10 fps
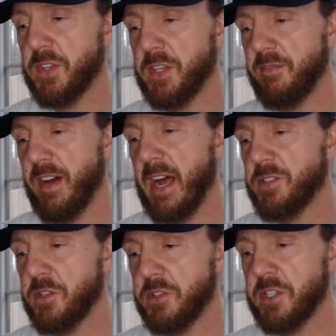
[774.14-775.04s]
for the
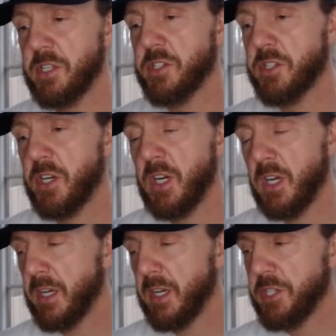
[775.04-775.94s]
advisors each
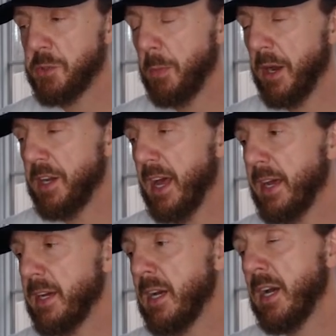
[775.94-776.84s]
Monday,